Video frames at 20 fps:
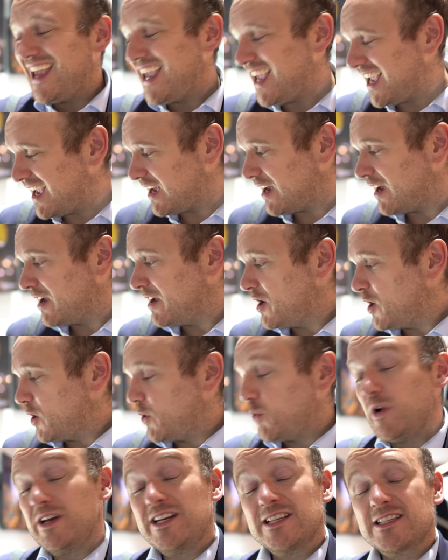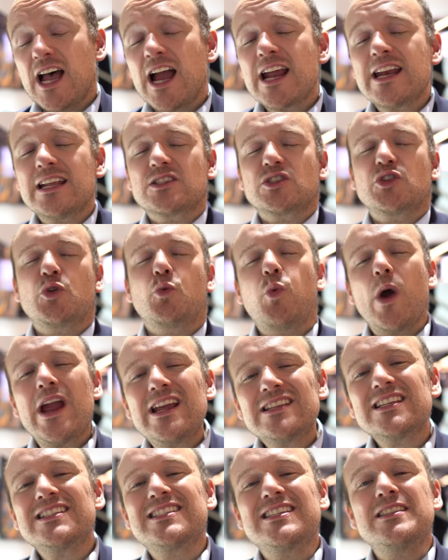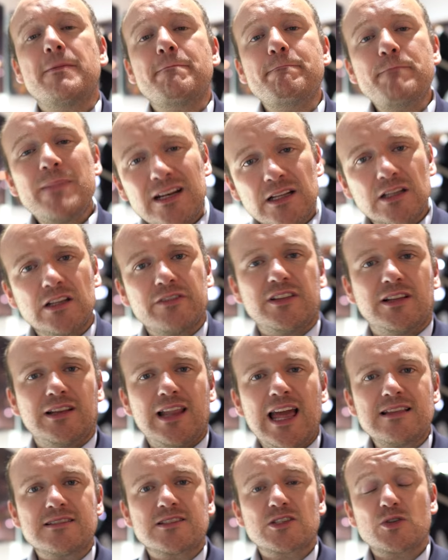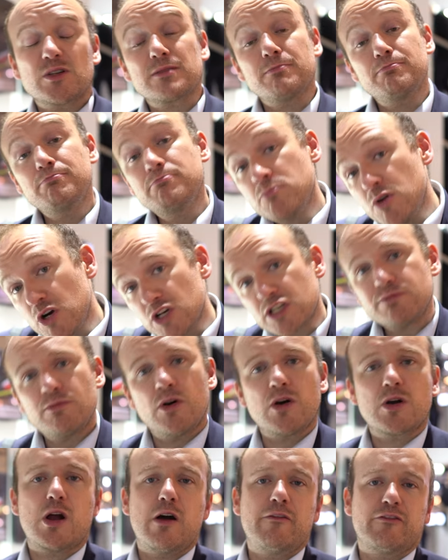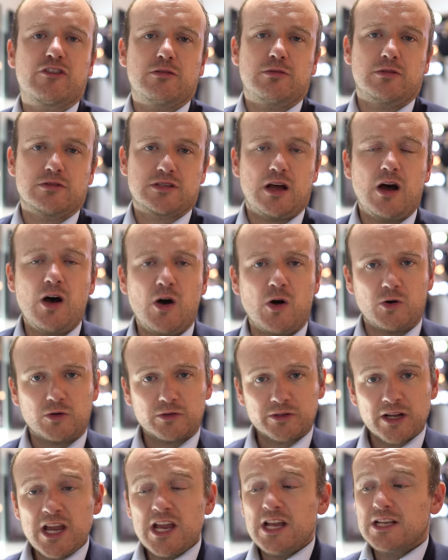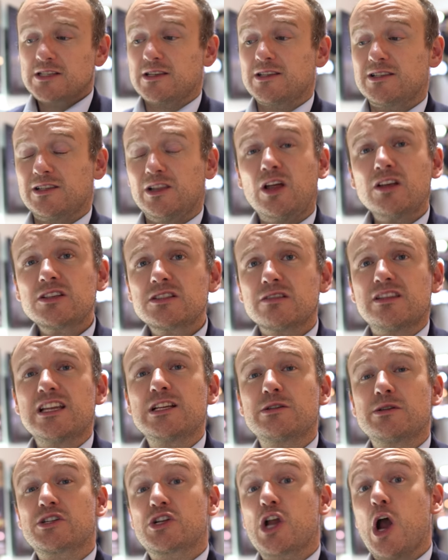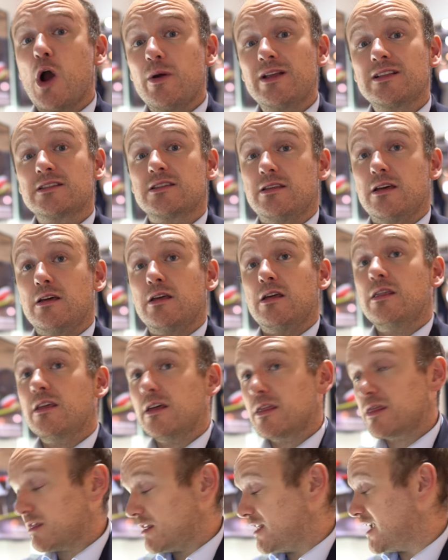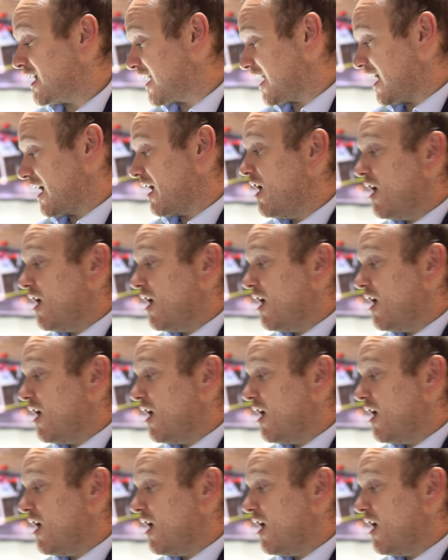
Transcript: Here, we design it so the weight is in the middle of the lens, so it's much more comfortable to hold. So there's lots of things which go into the thinking